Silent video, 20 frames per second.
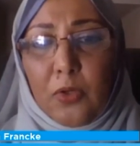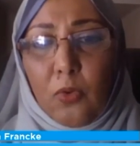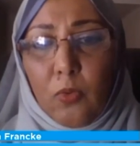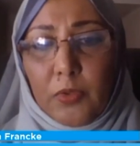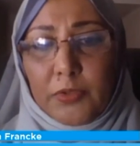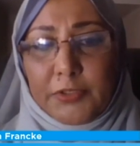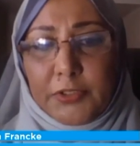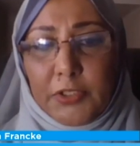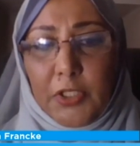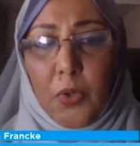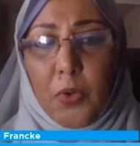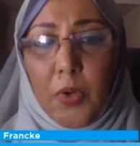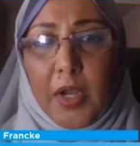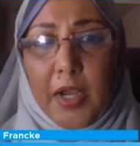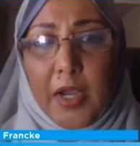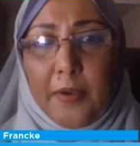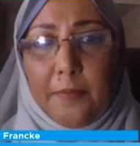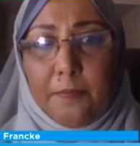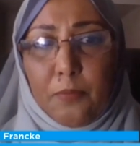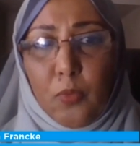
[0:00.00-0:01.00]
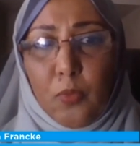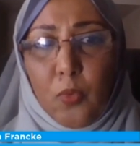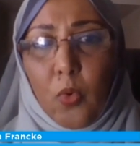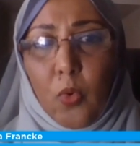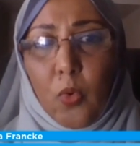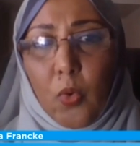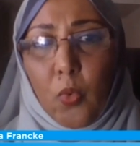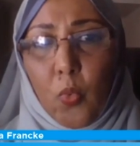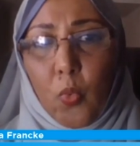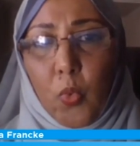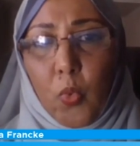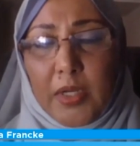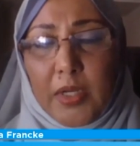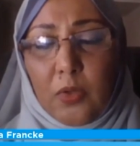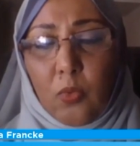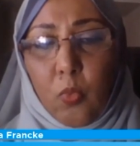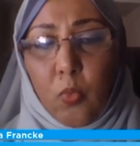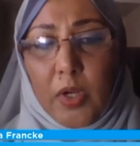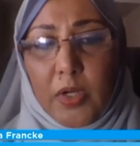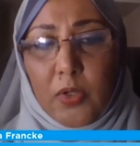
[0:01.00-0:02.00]
But also
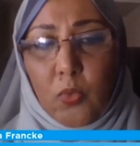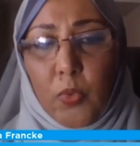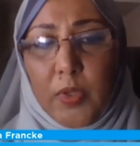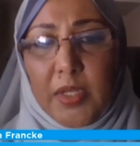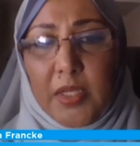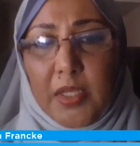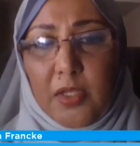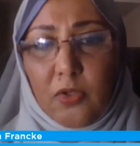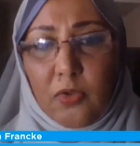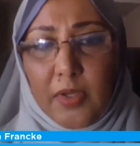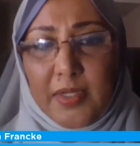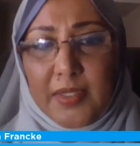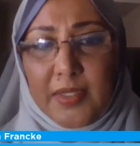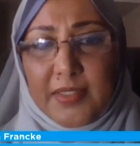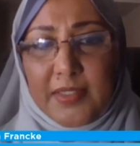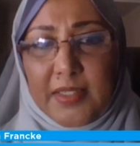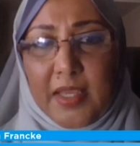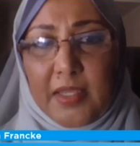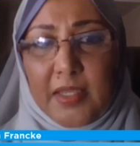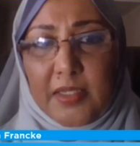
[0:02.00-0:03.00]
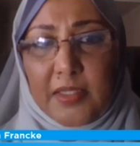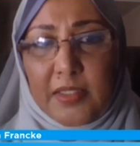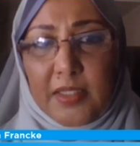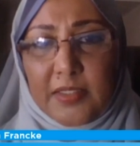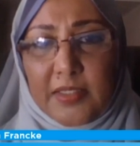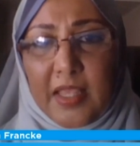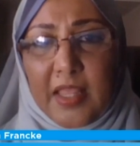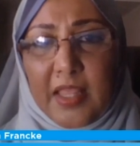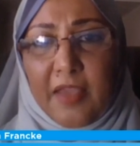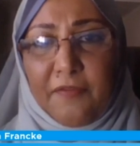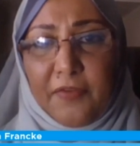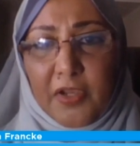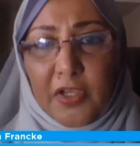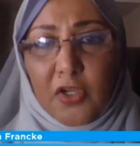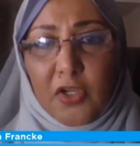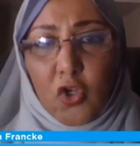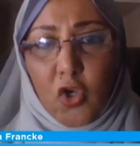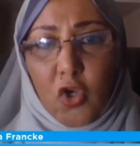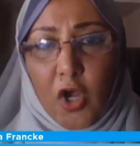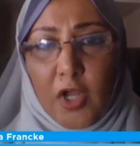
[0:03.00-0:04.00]
what we need to understand in the South
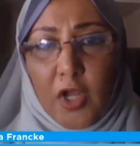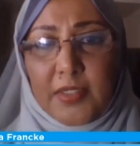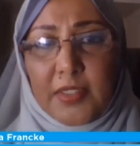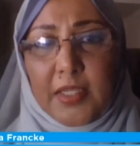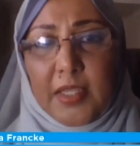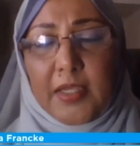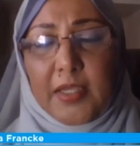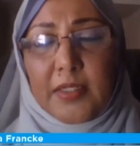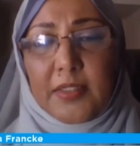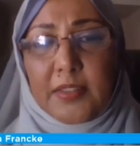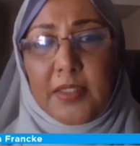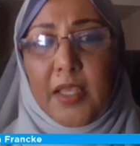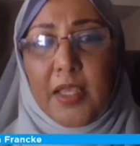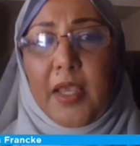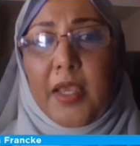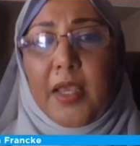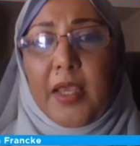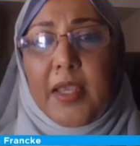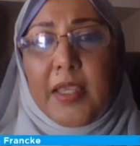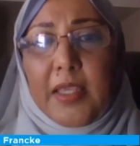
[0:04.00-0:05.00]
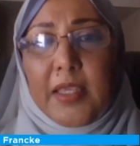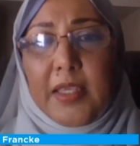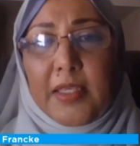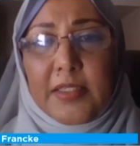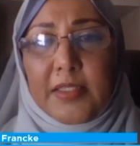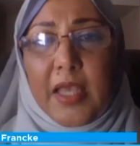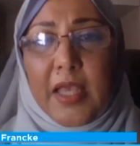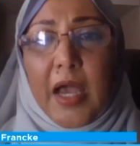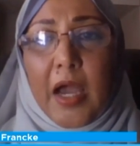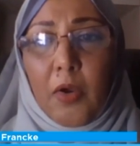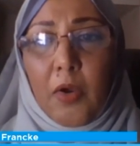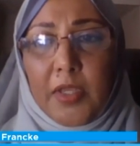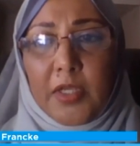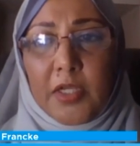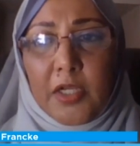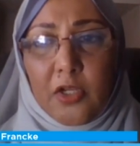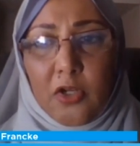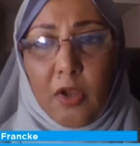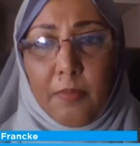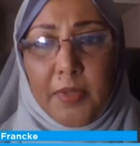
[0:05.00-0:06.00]
African context is our
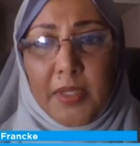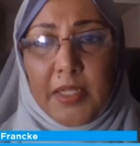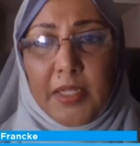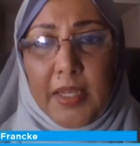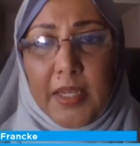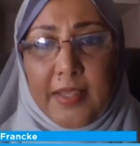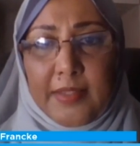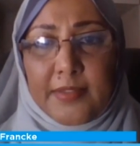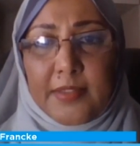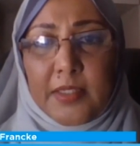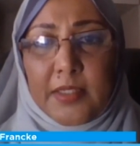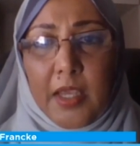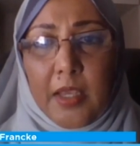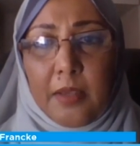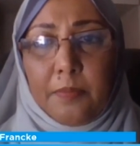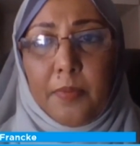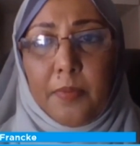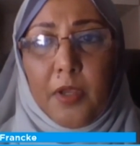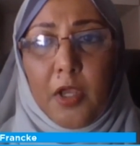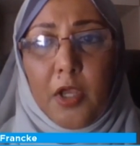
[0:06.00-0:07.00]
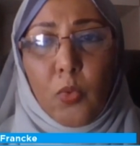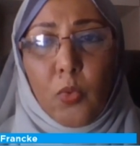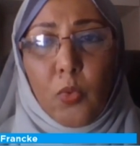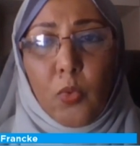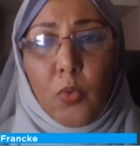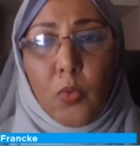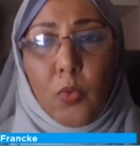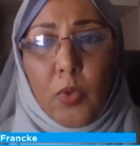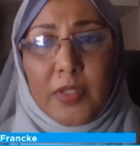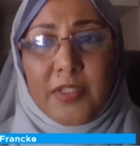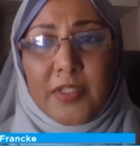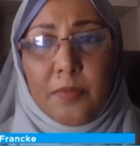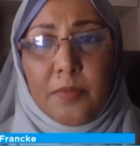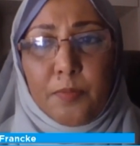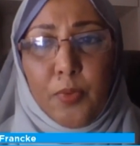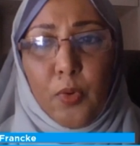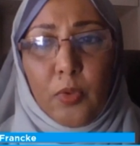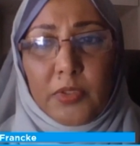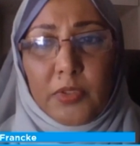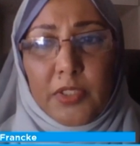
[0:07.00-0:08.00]
economic landscape. So what's
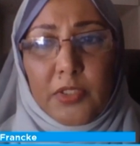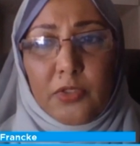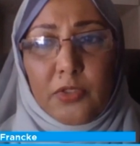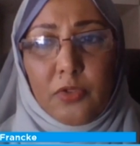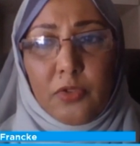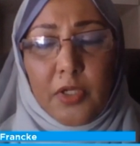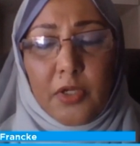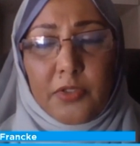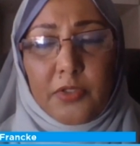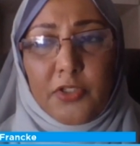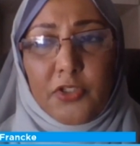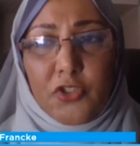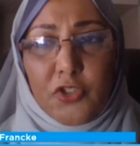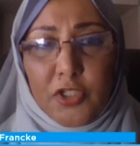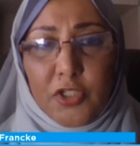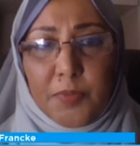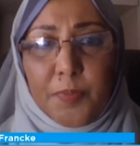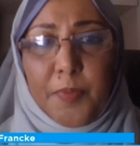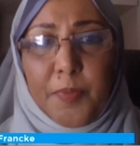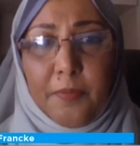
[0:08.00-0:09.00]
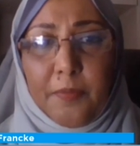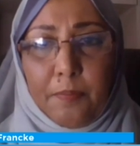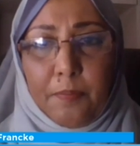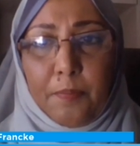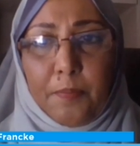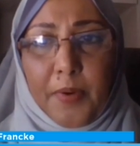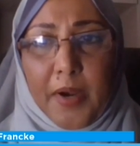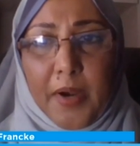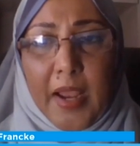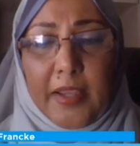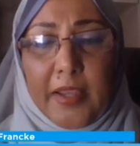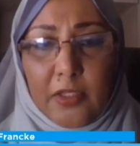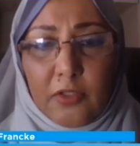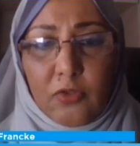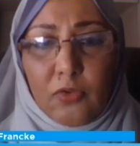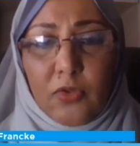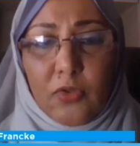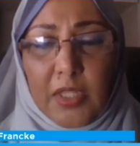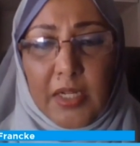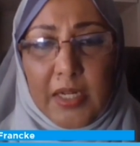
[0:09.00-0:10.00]
important to note is just prior
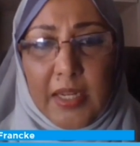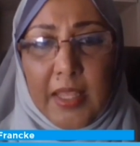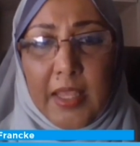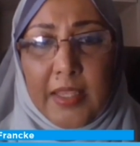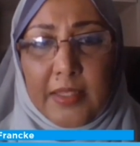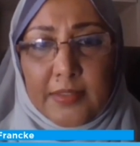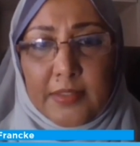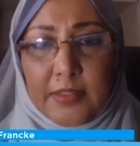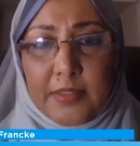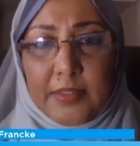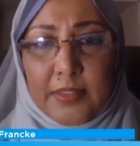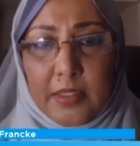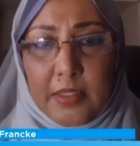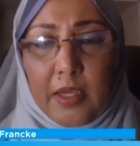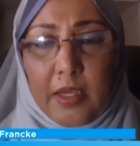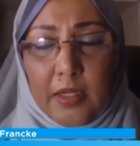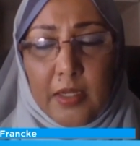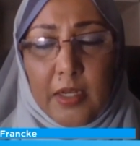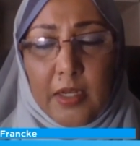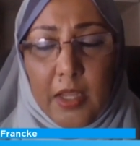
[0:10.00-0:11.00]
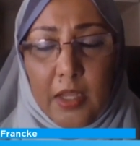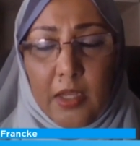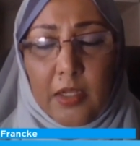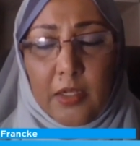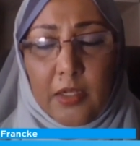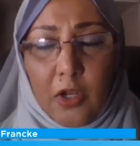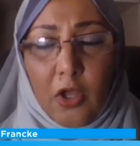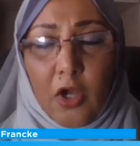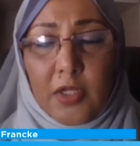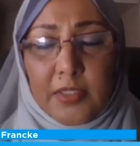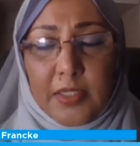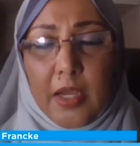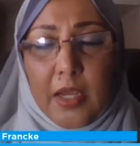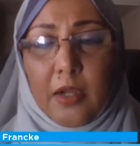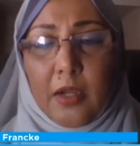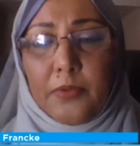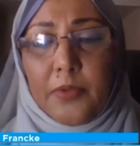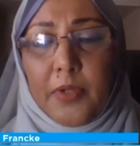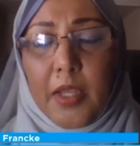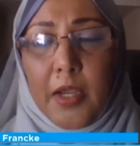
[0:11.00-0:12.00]
to the
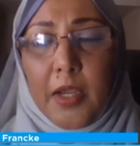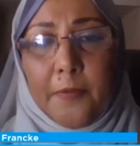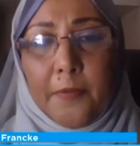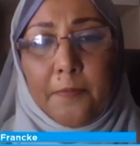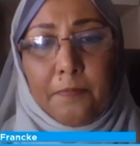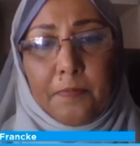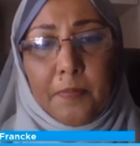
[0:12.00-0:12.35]
lockdown,